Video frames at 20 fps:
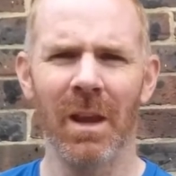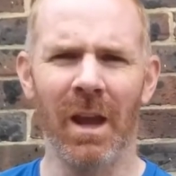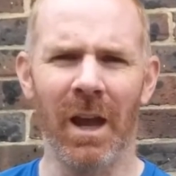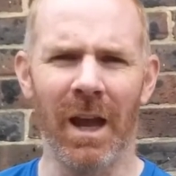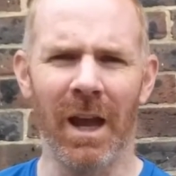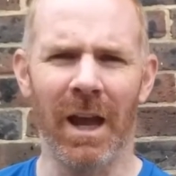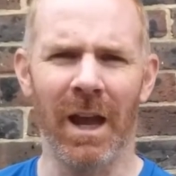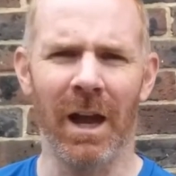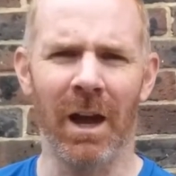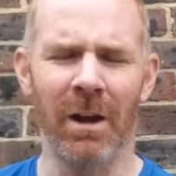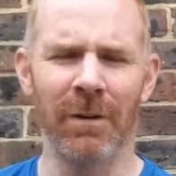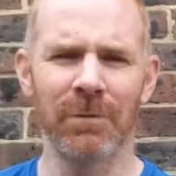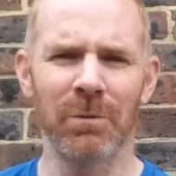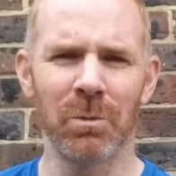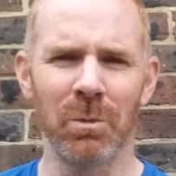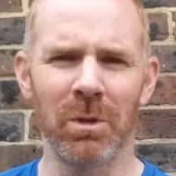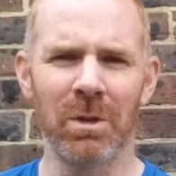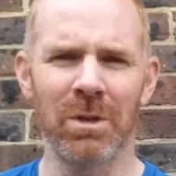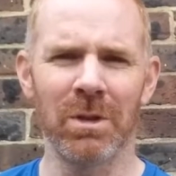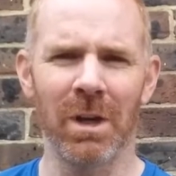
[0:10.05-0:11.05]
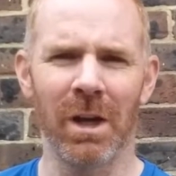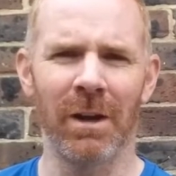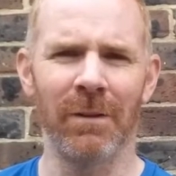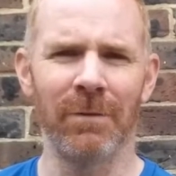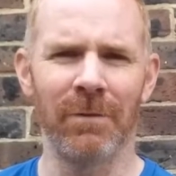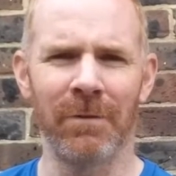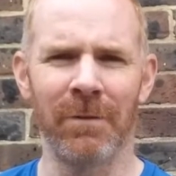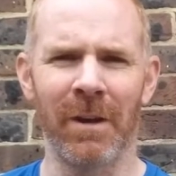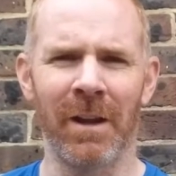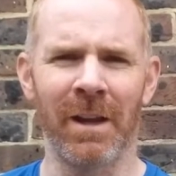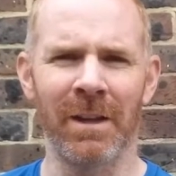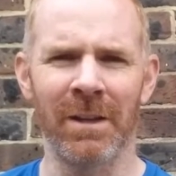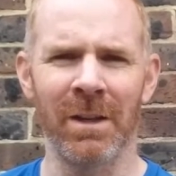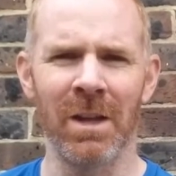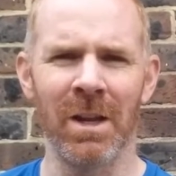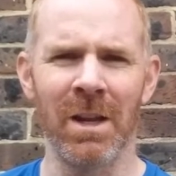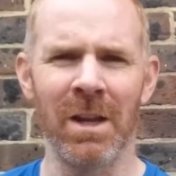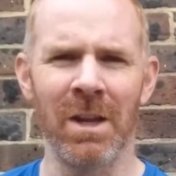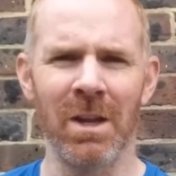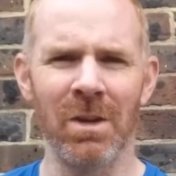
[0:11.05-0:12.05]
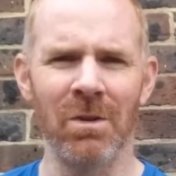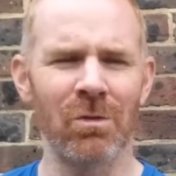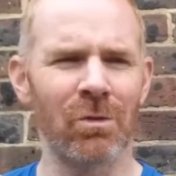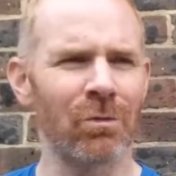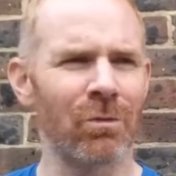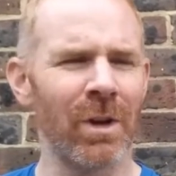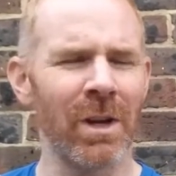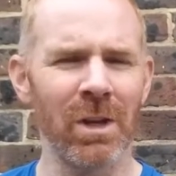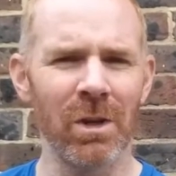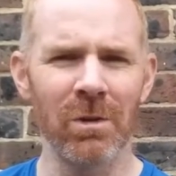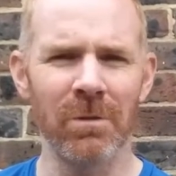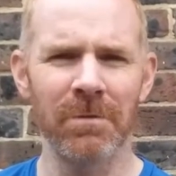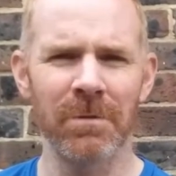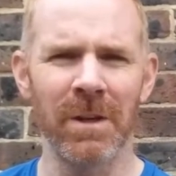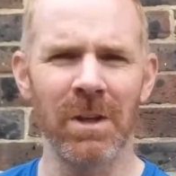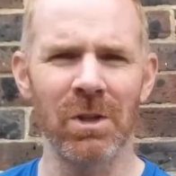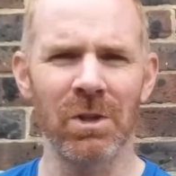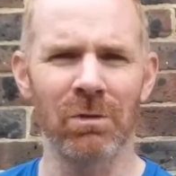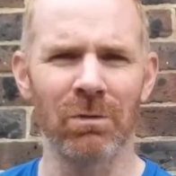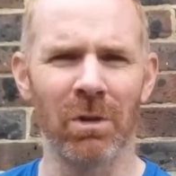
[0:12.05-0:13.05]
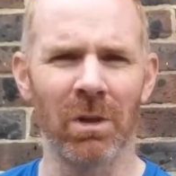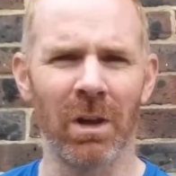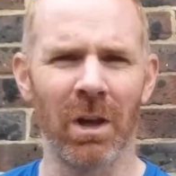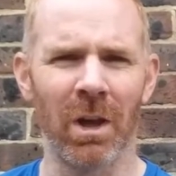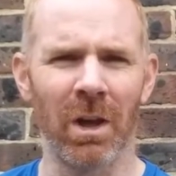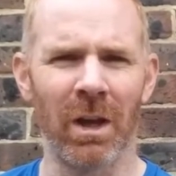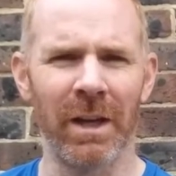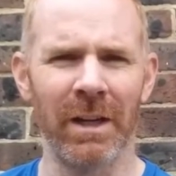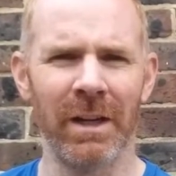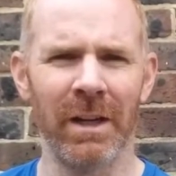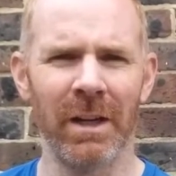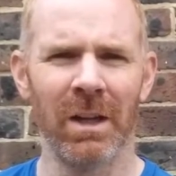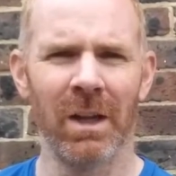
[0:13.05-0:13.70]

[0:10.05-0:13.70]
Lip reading: Afterwards I've found a great new feature online